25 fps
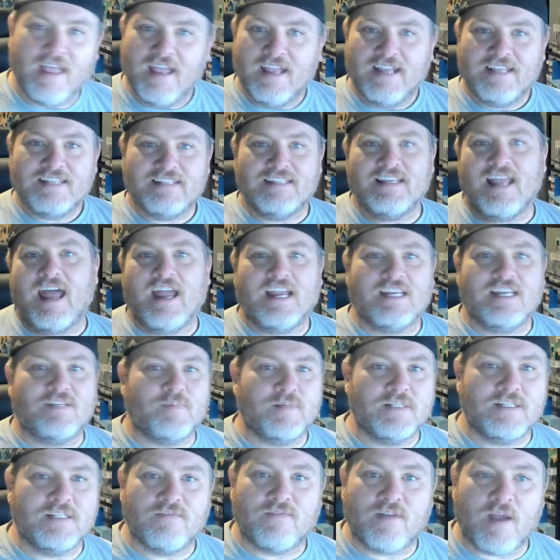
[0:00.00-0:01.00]
It's not an
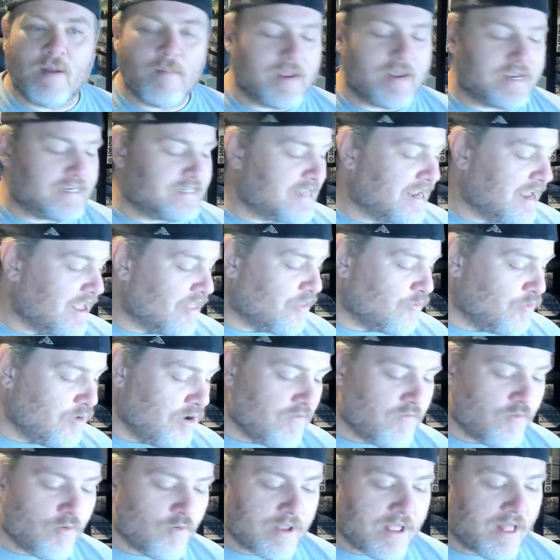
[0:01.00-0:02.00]
expensive comic. It's like a
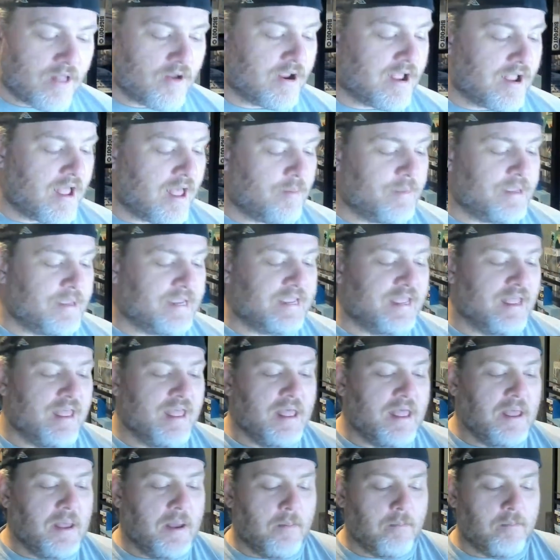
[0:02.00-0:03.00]
$3 or $4 comic,
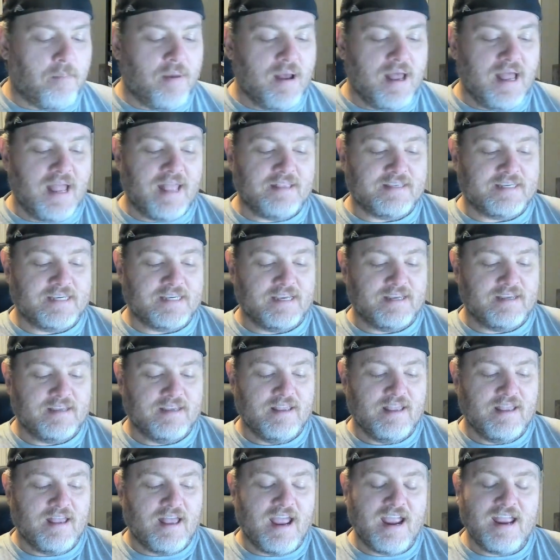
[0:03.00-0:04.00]
but
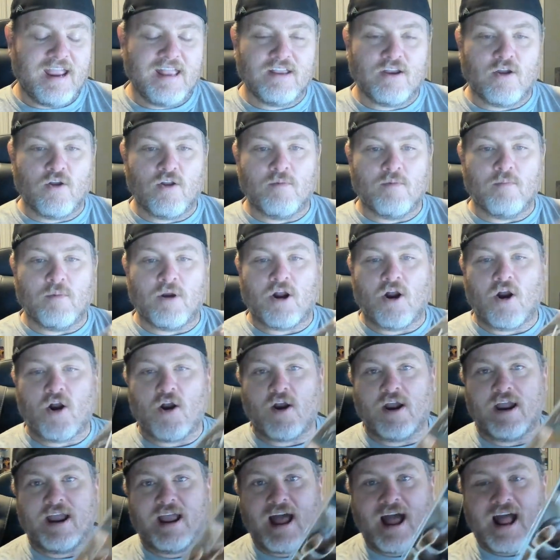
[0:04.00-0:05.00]
I had to go to
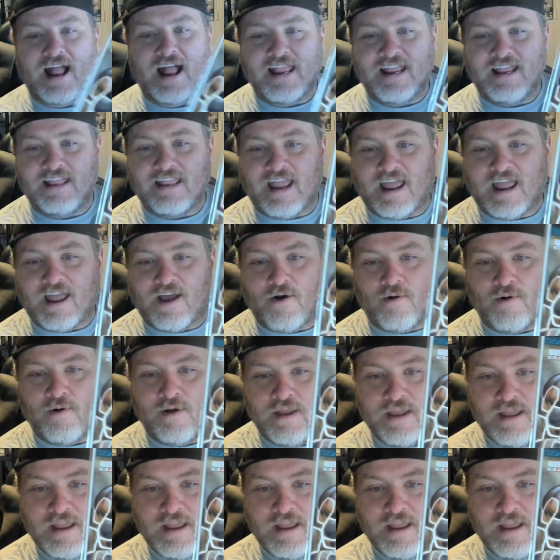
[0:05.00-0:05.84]
Mercari. Got it now.